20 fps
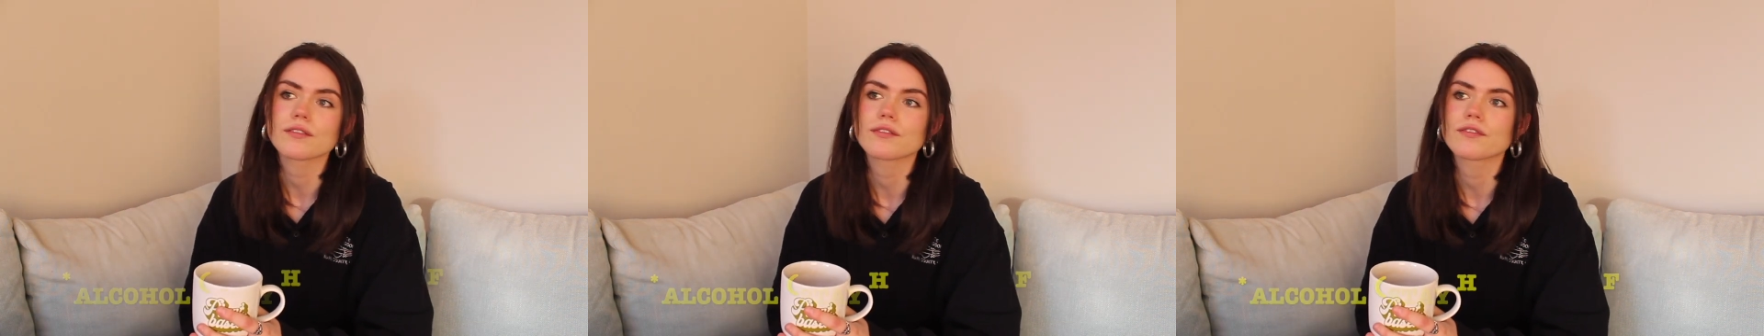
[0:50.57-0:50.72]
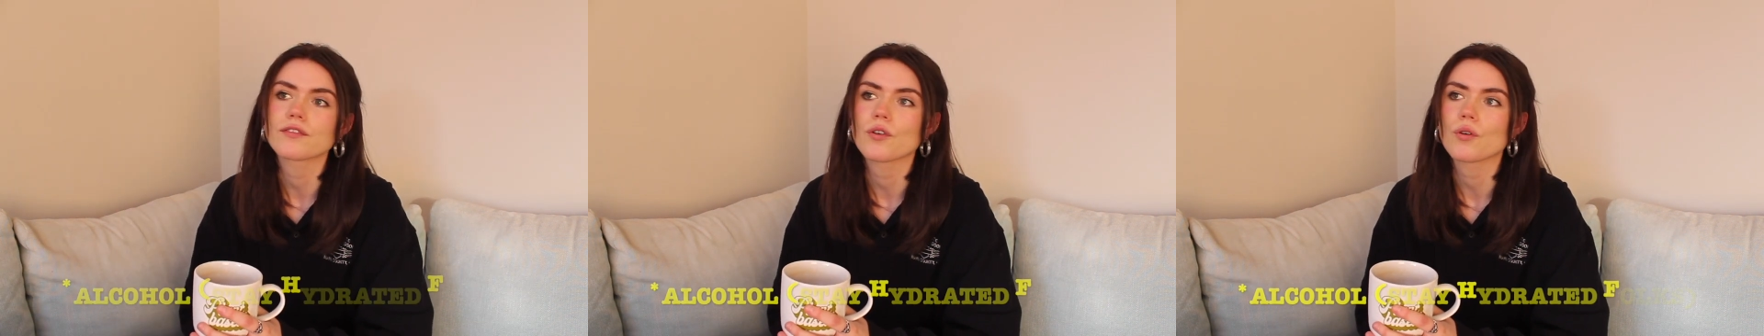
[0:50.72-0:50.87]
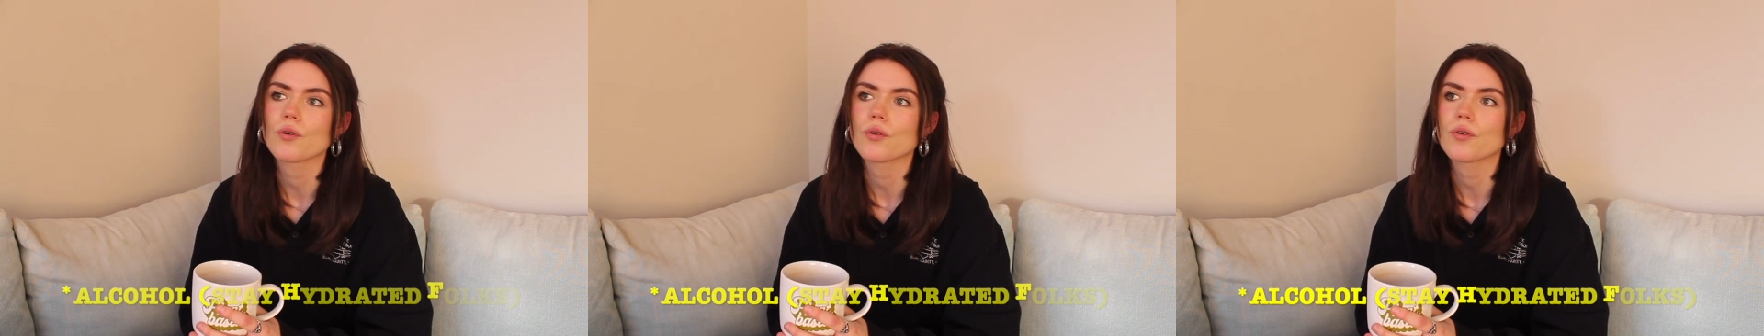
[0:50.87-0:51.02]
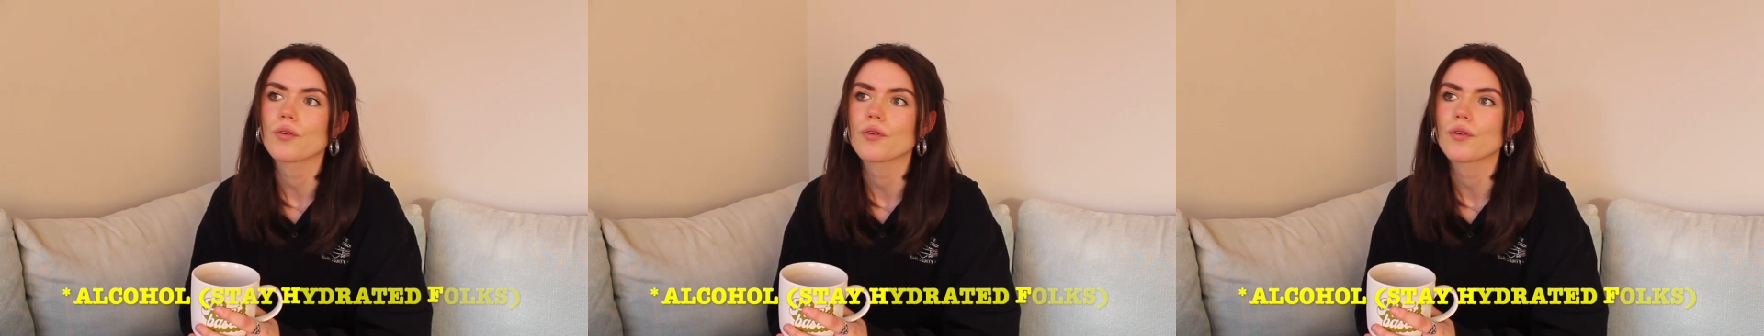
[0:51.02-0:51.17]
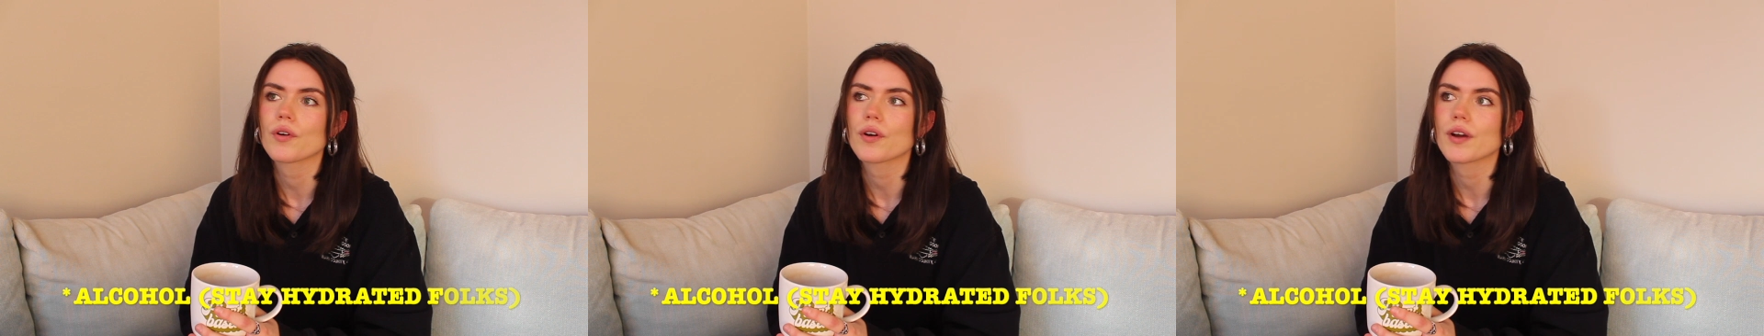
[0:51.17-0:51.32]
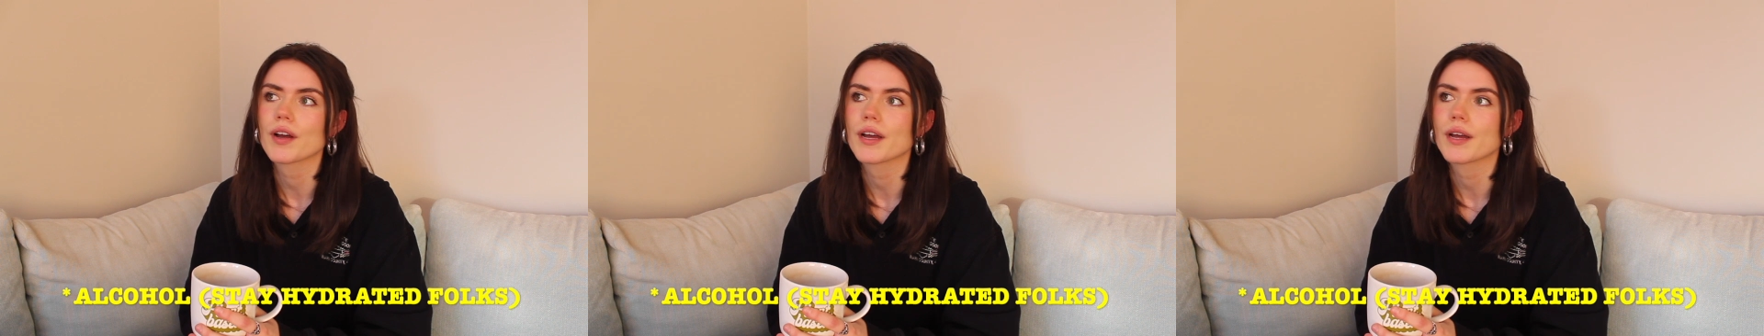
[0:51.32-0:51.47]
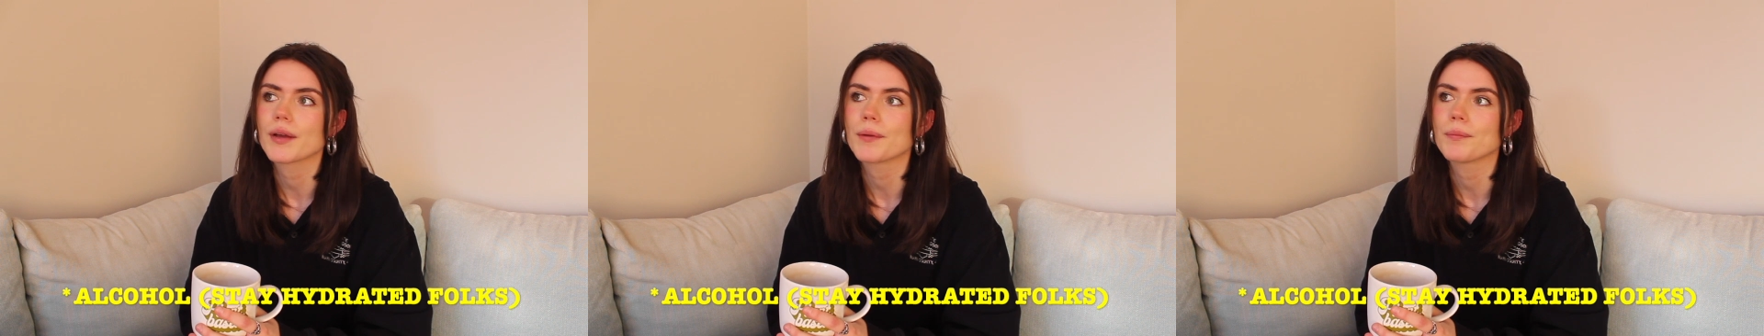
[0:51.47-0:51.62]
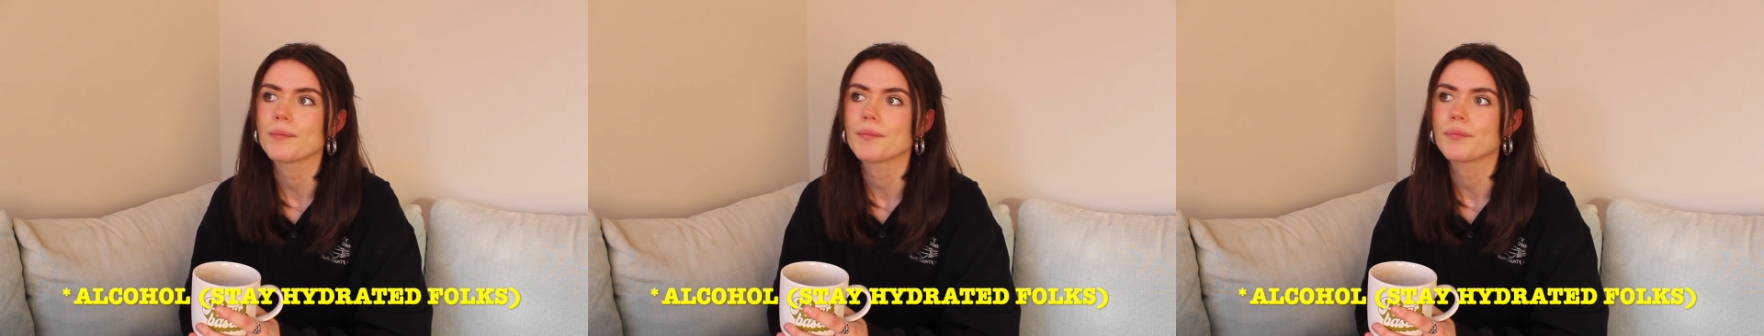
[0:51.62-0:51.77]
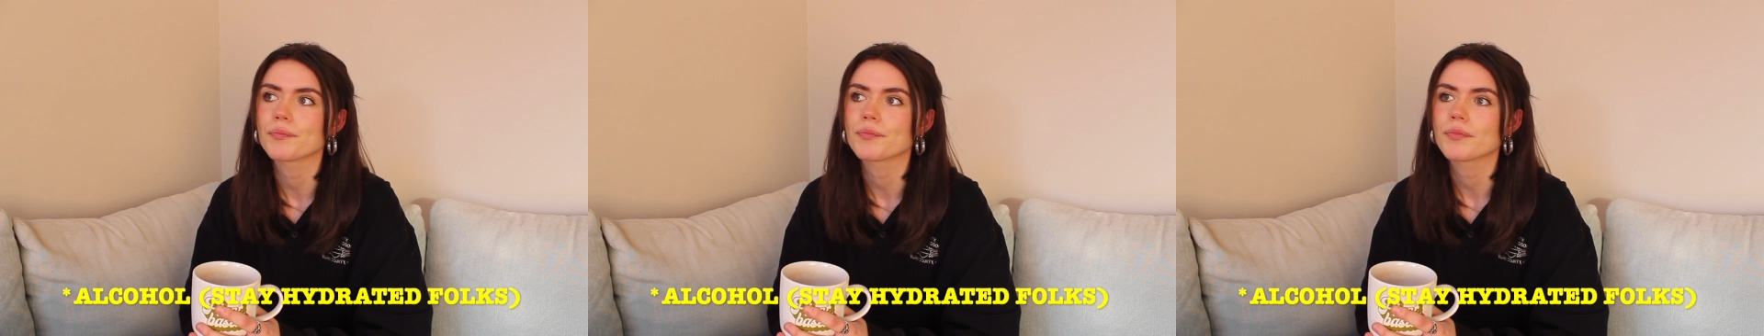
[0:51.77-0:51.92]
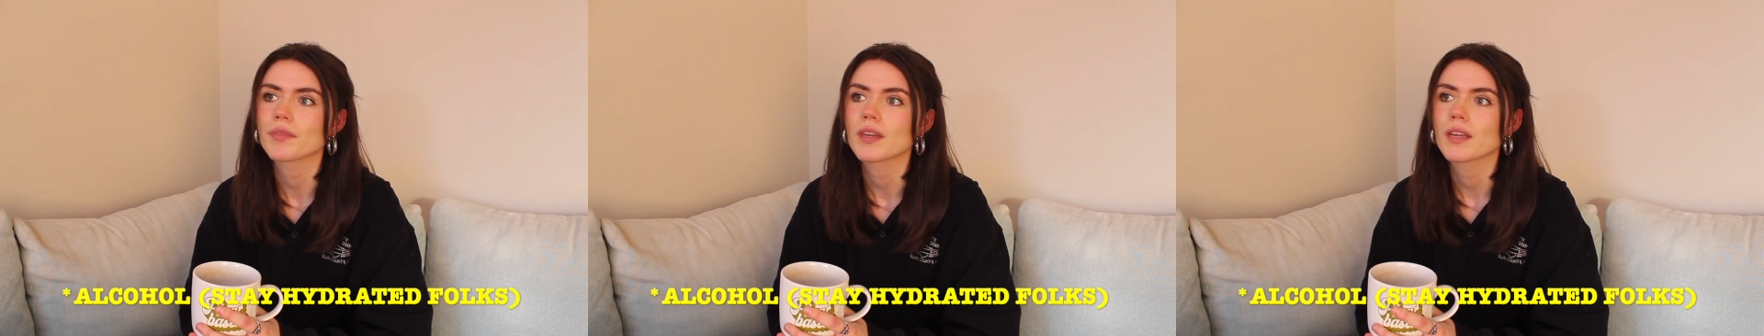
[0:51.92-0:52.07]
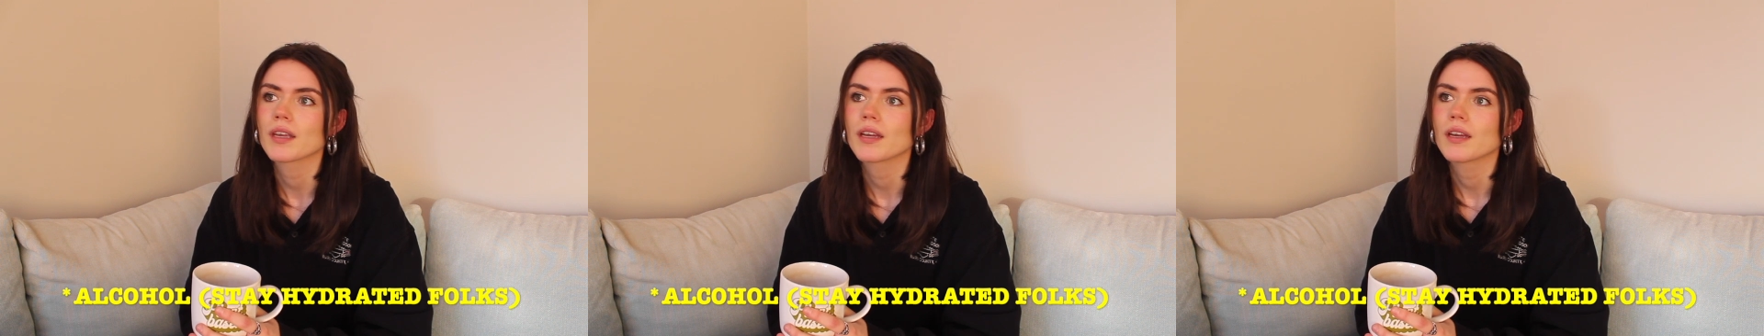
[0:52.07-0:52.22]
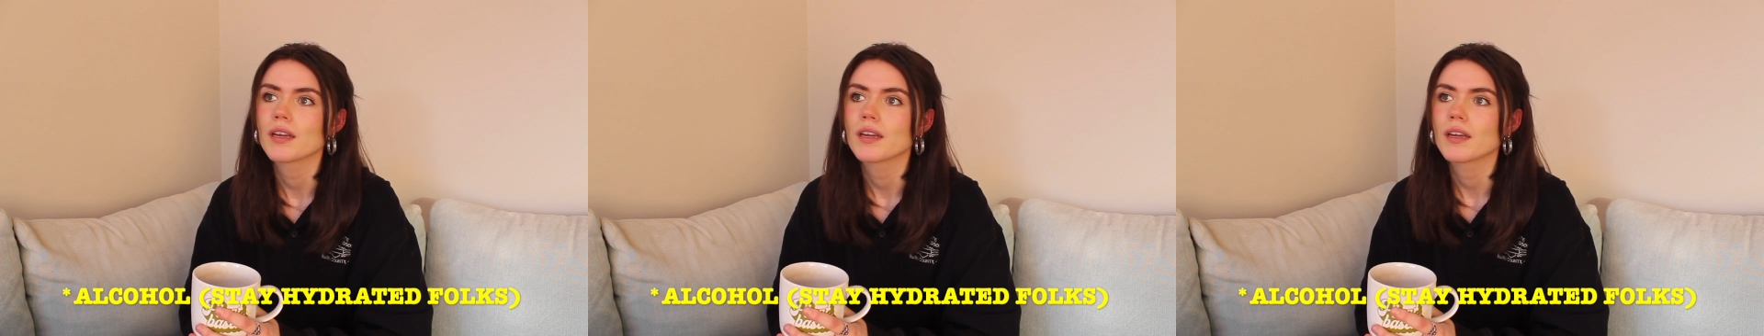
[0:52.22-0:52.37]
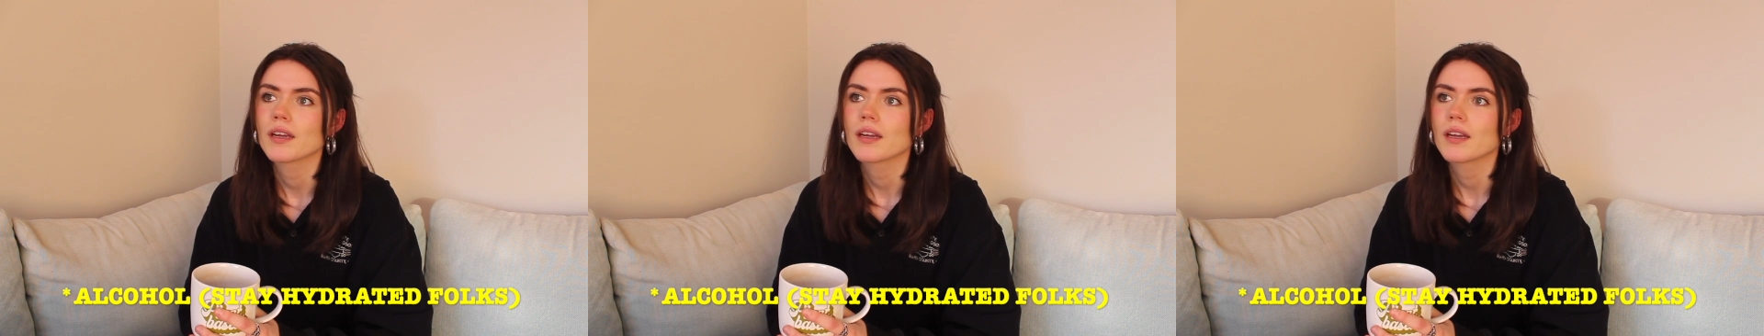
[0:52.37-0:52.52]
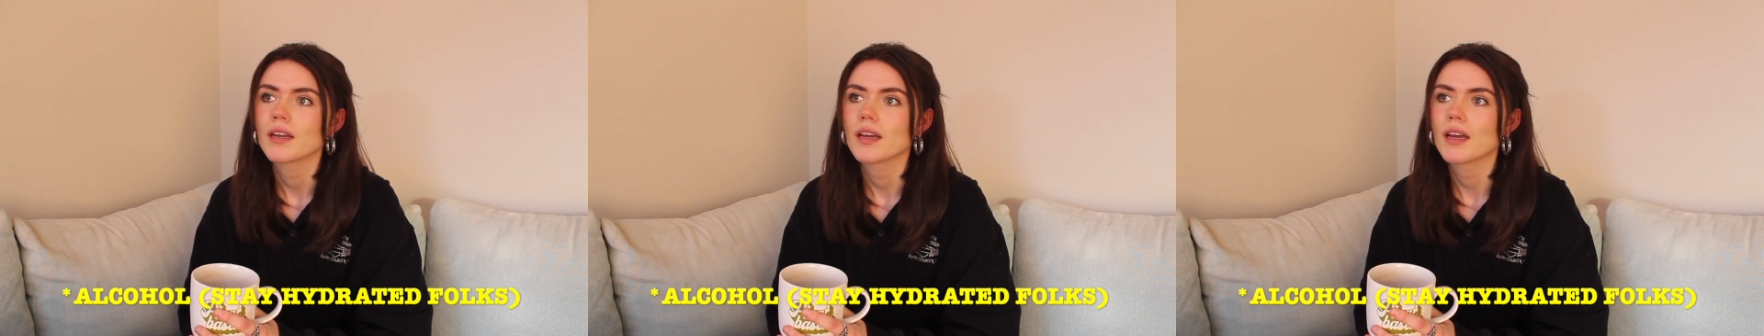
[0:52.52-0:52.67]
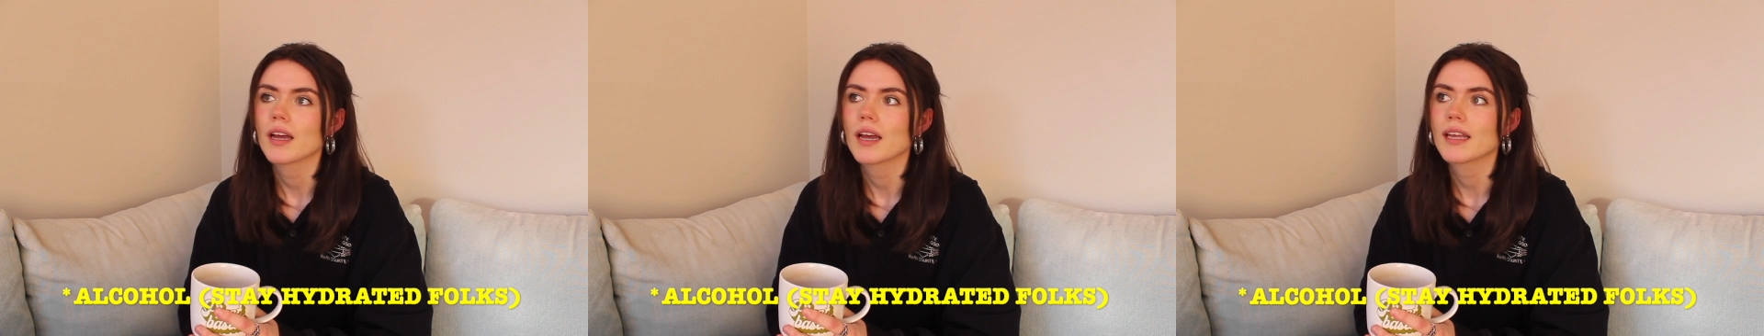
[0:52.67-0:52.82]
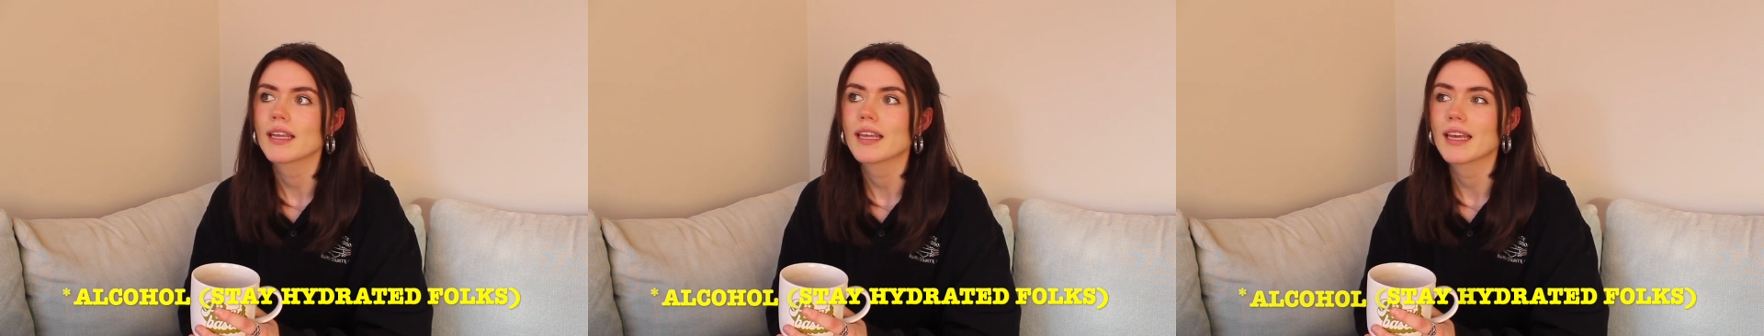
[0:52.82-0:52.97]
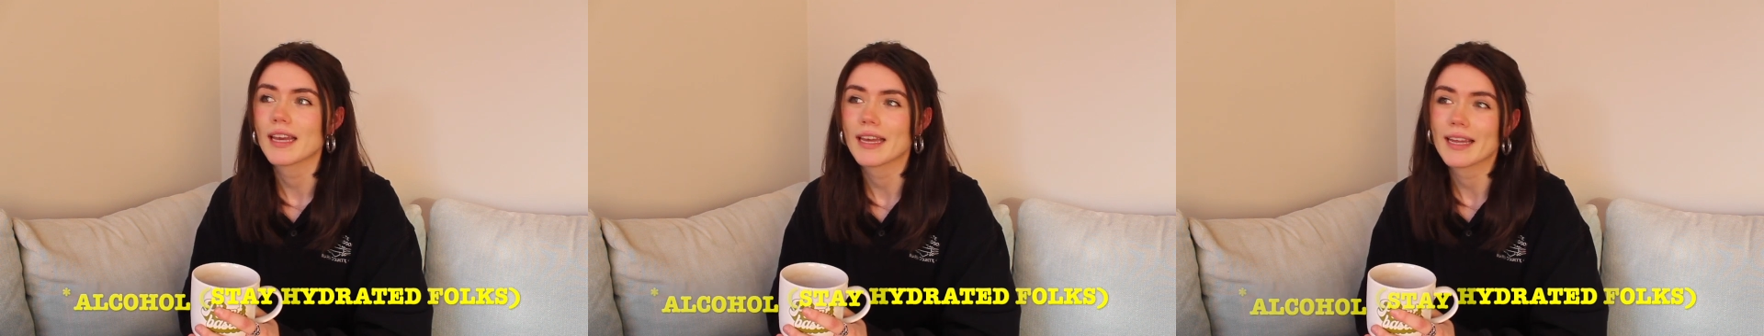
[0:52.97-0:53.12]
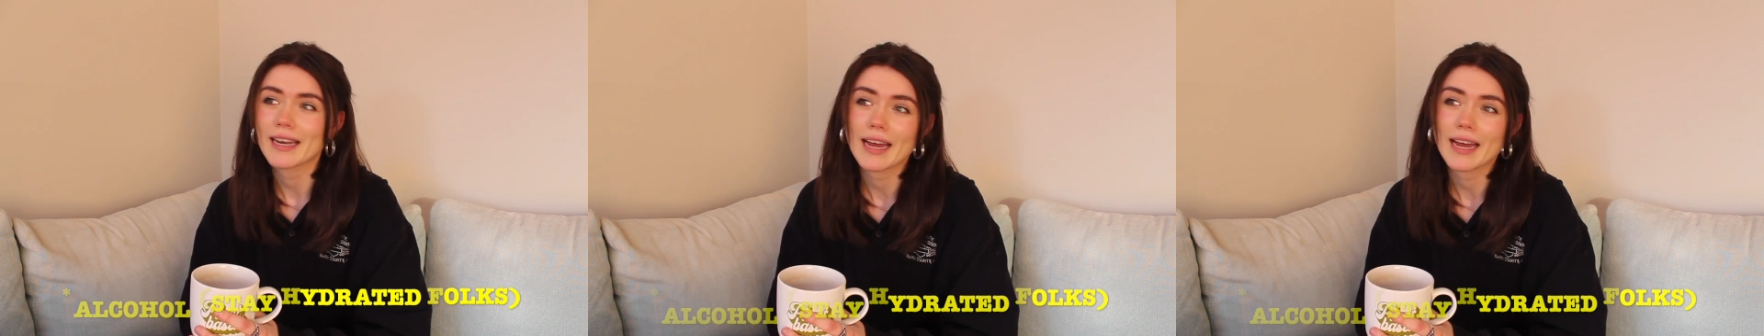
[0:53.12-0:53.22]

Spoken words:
for a year